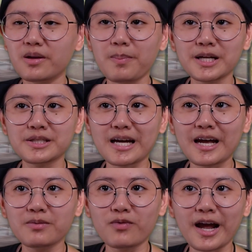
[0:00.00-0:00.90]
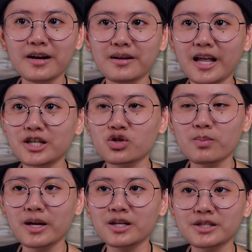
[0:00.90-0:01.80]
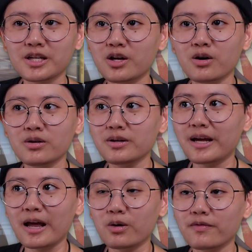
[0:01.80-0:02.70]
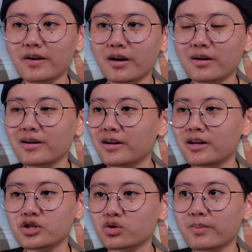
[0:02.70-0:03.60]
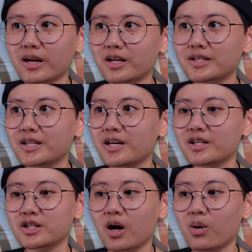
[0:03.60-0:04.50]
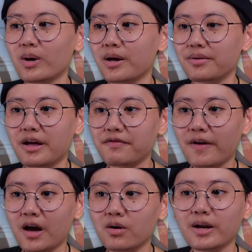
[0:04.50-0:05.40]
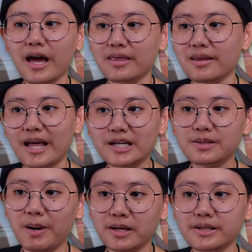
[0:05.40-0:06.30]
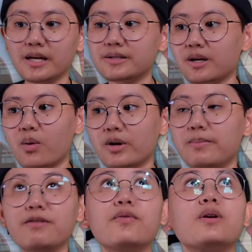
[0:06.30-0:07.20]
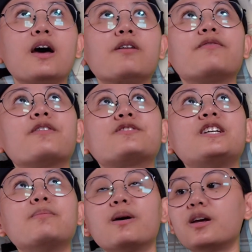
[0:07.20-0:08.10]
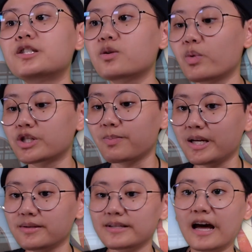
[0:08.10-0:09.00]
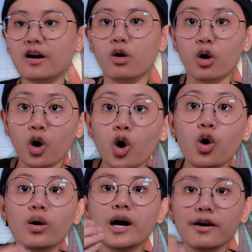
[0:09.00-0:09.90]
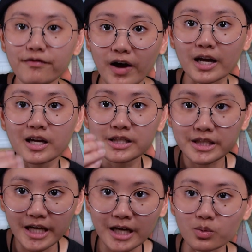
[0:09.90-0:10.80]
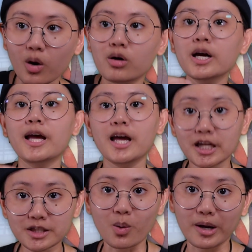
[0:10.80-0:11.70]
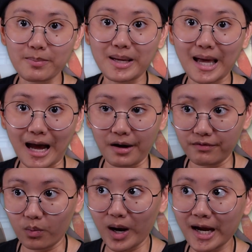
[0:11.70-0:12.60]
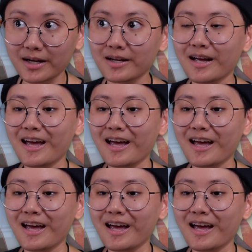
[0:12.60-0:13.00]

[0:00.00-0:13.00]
The bus had ran in like 2 minutes. They couldn't get over there in 2 minutes. So they failed, and the next bus isn't going to be for another 15 minutes, which means that her whole fucking schedule is going to be out of whack.